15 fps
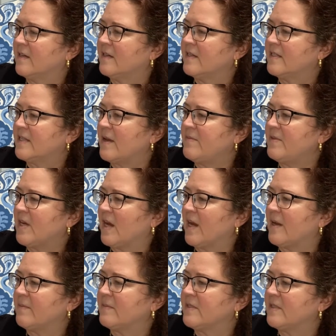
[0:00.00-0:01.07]

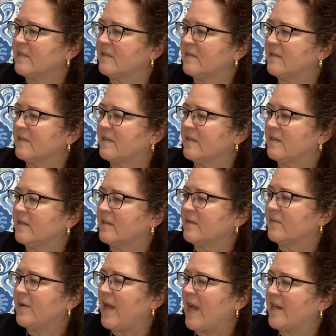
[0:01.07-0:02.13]
Sometimes
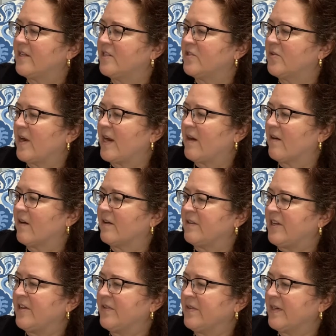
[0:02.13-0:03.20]
we had to drink our
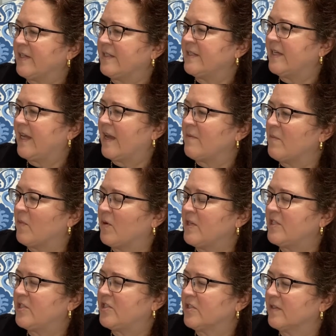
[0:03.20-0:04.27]
urine to get
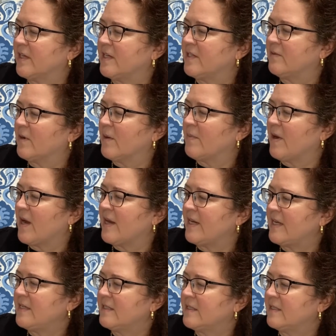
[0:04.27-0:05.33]
moisture into our
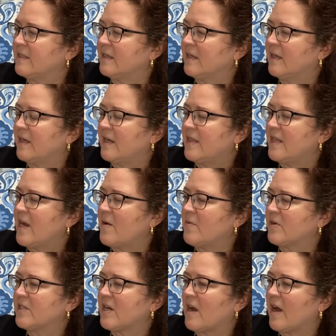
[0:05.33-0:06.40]
bodies. There
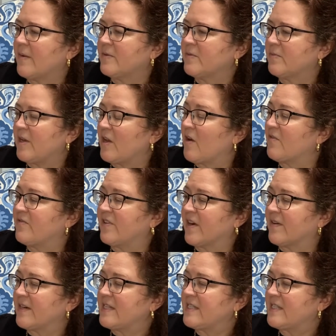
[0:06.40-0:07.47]
were times when we got
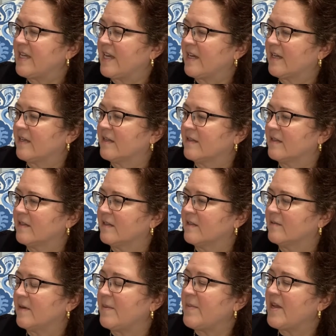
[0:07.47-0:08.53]
very sick.
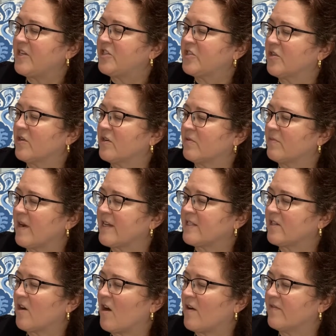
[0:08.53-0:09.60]
We made sure to rest
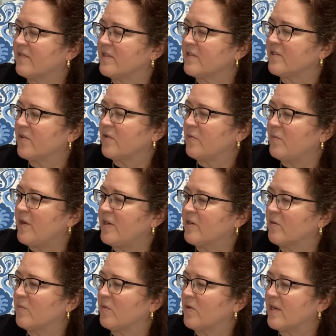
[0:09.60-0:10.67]
often so the
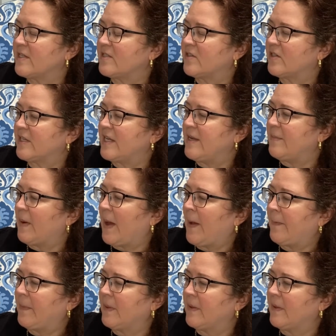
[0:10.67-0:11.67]
weaker boys could keep up.